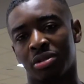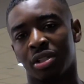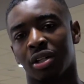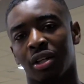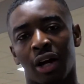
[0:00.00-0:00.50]

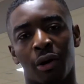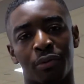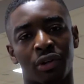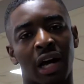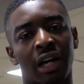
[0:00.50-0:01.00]
to
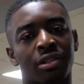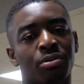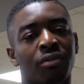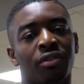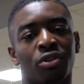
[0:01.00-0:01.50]
help you guys
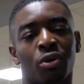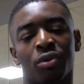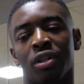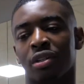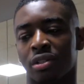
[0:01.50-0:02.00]
within your
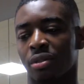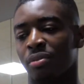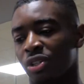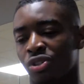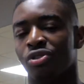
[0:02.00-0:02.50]
week to
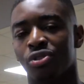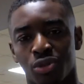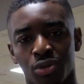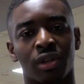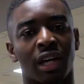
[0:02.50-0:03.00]
make sure you
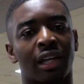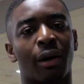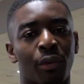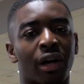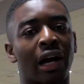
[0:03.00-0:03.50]
do get an
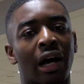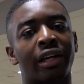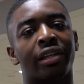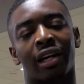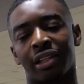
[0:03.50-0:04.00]
ab workout
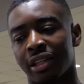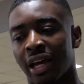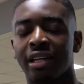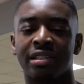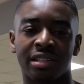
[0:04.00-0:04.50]
in, and
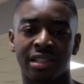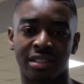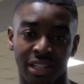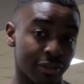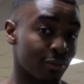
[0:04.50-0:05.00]
that is a
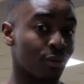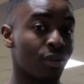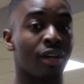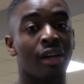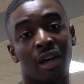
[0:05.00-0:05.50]
successful
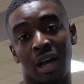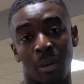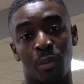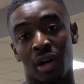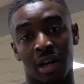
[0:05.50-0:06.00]

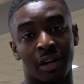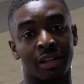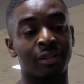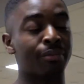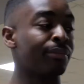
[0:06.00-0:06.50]
ab workout
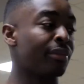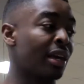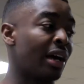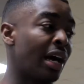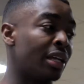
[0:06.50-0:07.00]
in.
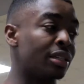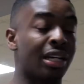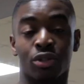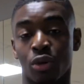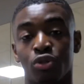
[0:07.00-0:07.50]
And
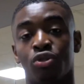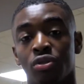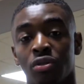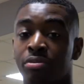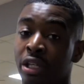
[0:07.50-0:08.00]
I told
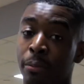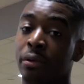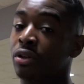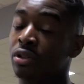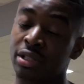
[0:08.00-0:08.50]
you,
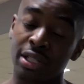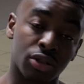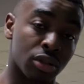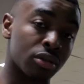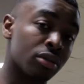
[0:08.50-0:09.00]
keeping it
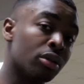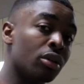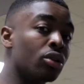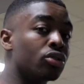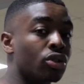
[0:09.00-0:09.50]
consistent,
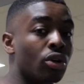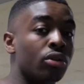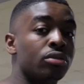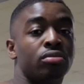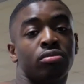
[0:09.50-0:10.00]
so
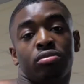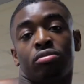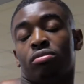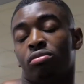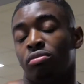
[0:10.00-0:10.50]

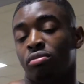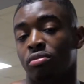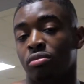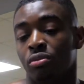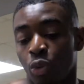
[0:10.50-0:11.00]

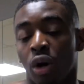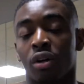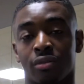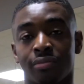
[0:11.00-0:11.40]
what?